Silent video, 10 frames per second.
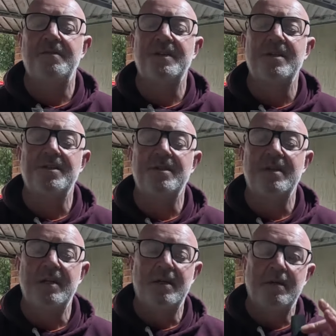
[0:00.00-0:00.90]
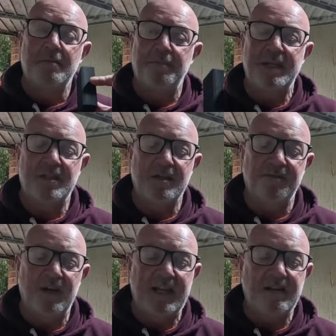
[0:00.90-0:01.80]
a dozen pieces of
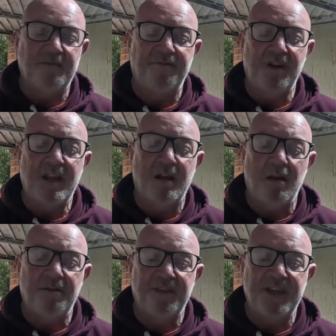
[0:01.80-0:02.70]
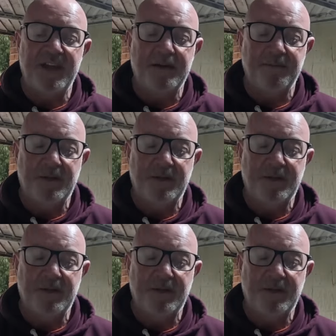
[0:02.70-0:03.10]
lint-free cloth here,